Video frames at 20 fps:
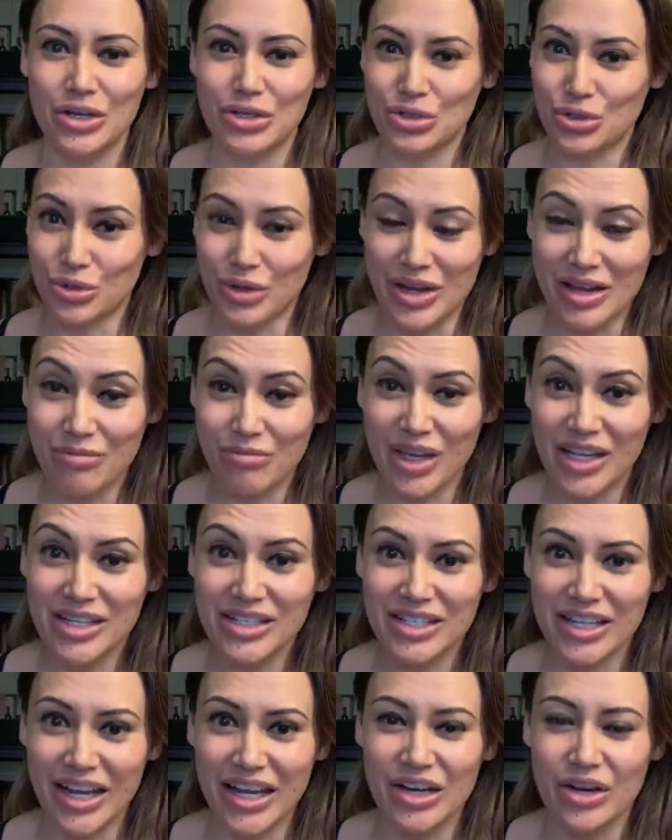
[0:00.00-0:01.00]

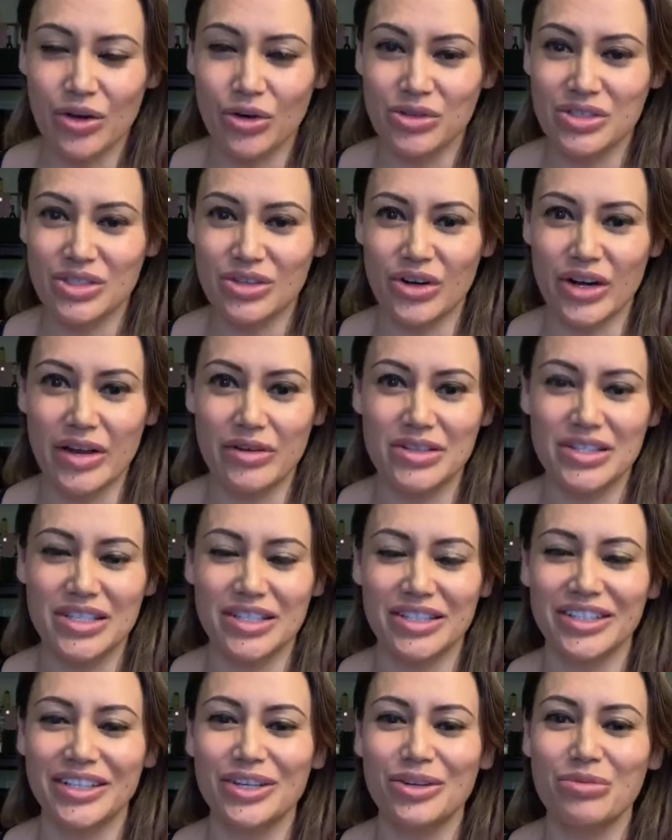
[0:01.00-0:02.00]
treatment. I know, sorry, I was
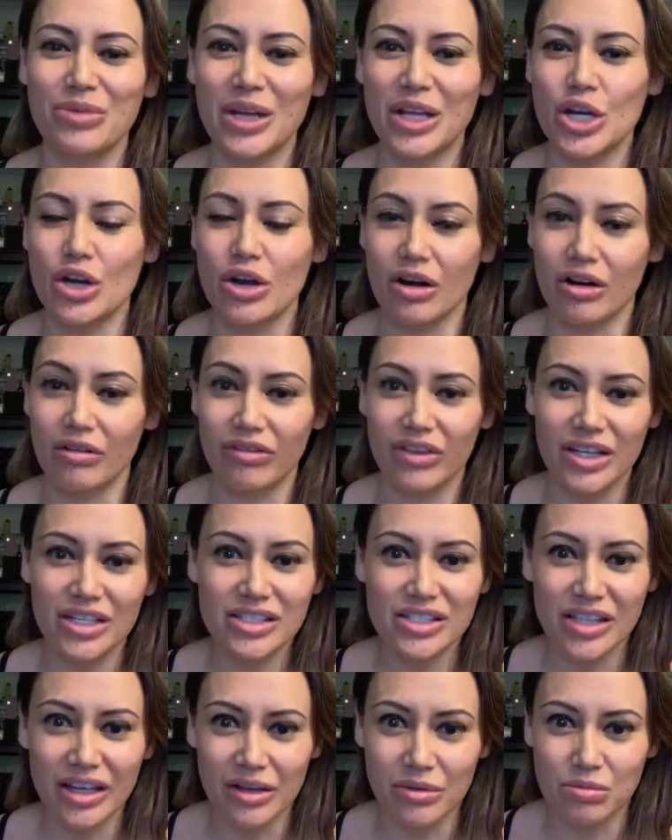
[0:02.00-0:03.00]
a little bit
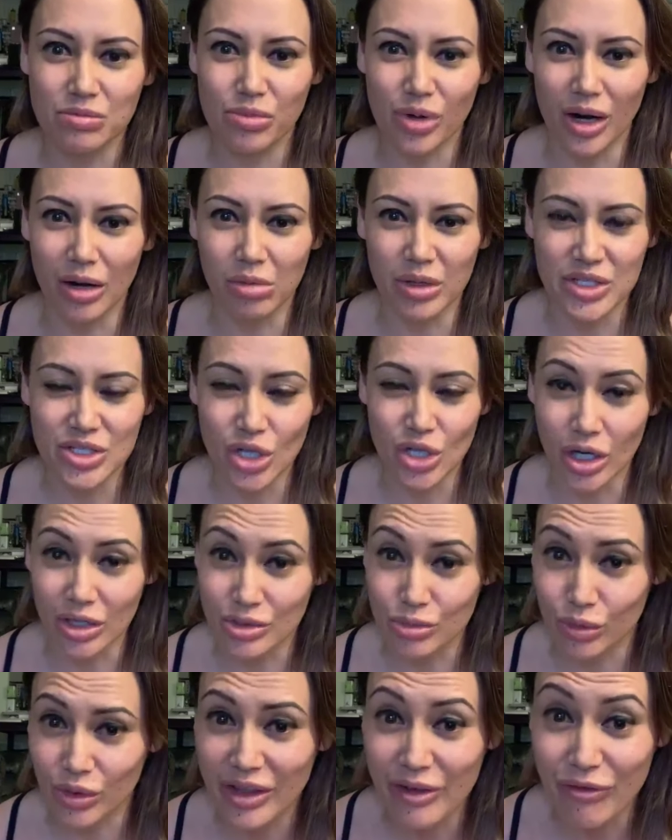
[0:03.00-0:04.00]
nervous. I probably
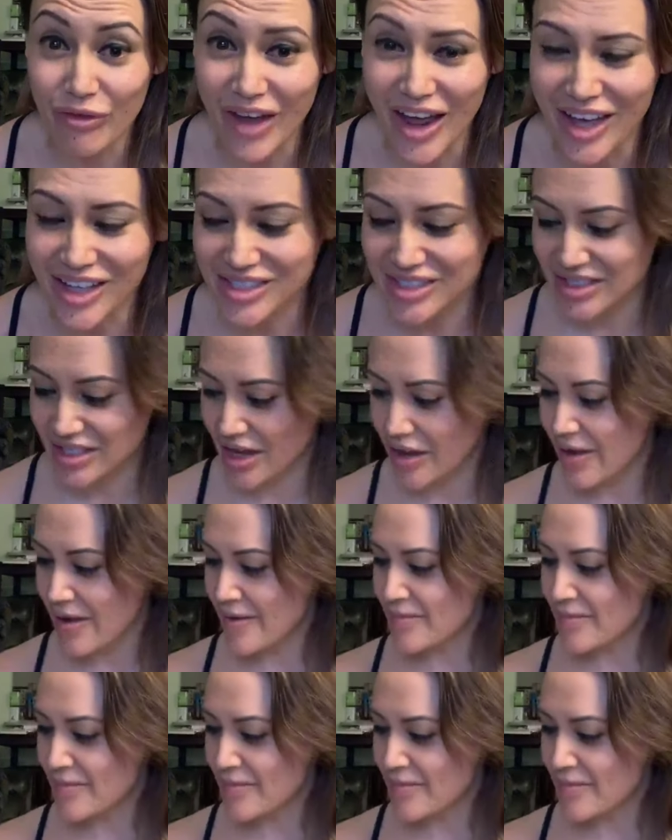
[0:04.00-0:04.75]
talked really fast.